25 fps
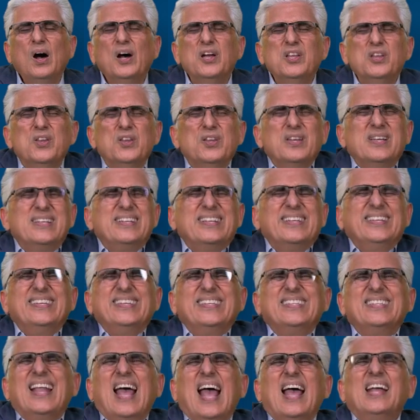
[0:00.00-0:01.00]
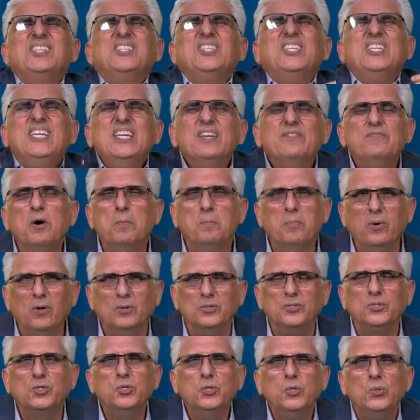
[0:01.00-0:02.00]

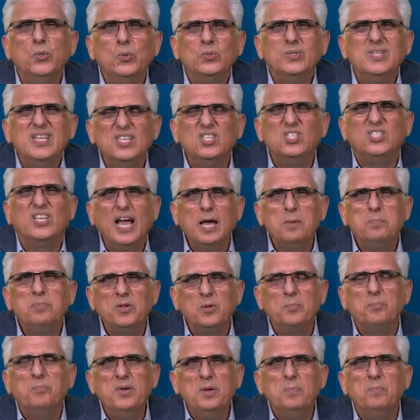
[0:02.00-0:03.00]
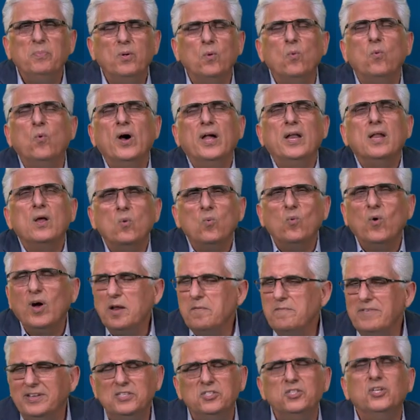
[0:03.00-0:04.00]
unachievable to disciple people
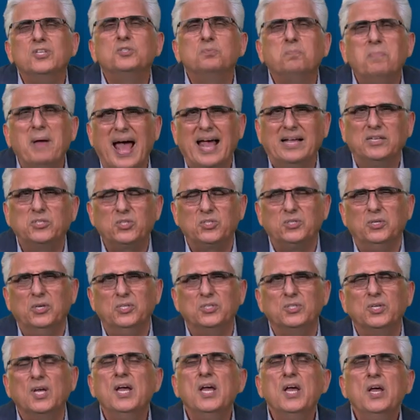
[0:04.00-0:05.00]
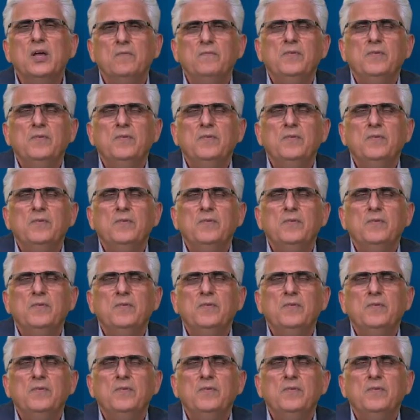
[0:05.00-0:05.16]
one-on-one with just pastors.